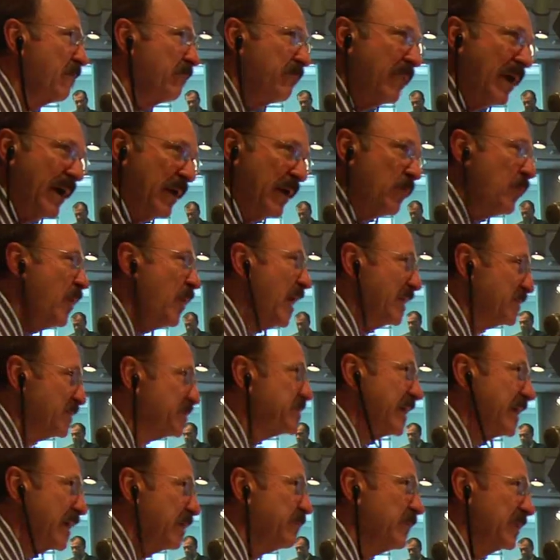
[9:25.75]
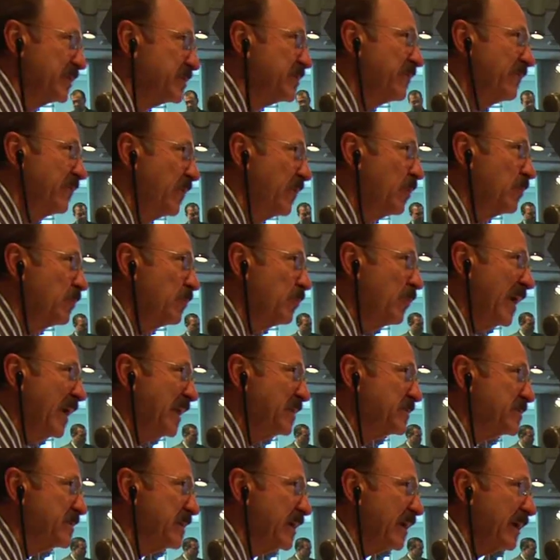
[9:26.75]
by Wednesday. He wants a vote
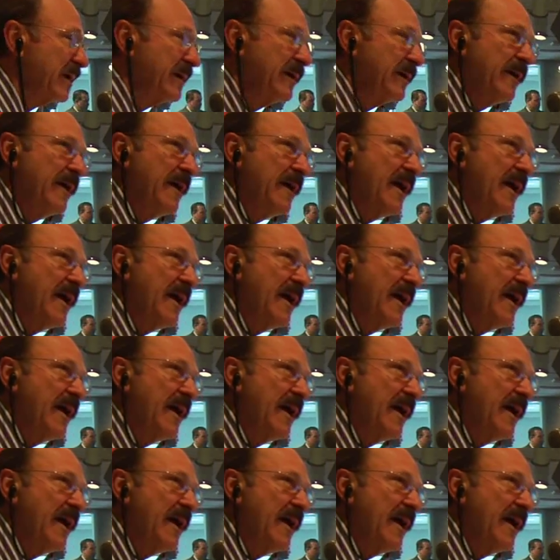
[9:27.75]
Wednesday.